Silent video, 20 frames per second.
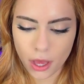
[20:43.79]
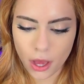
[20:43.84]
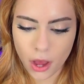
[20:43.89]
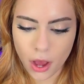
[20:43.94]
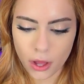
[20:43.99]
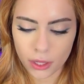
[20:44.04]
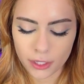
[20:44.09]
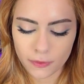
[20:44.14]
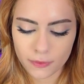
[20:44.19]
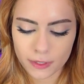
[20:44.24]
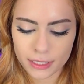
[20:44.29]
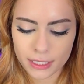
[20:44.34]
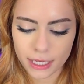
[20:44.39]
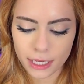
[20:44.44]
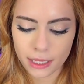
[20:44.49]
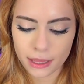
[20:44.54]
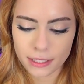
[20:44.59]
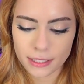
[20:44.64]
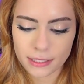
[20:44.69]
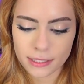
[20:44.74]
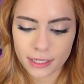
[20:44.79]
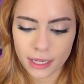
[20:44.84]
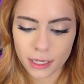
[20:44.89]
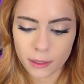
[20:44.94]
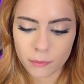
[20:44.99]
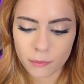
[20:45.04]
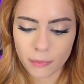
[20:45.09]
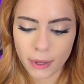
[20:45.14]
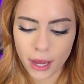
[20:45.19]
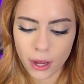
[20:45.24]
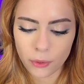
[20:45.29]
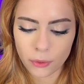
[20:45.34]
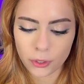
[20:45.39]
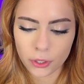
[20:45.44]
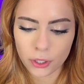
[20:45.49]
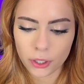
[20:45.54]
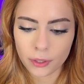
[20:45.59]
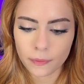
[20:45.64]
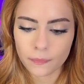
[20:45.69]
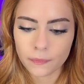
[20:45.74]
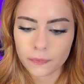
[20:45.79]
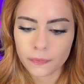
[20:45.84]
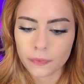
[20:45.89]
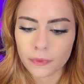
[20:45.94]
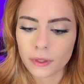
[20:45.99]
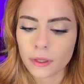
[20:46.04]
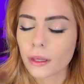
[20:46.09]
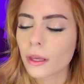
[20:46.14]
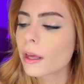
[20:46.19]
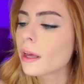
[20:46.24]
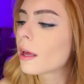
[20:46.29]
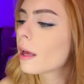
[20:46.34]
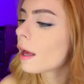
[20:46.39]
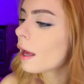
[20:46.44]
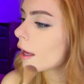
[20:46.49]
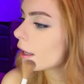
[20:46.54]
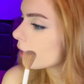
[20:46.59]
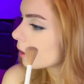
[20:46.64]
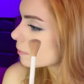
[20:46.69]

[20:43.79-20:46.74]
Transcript: I'll even take the same powder and I'm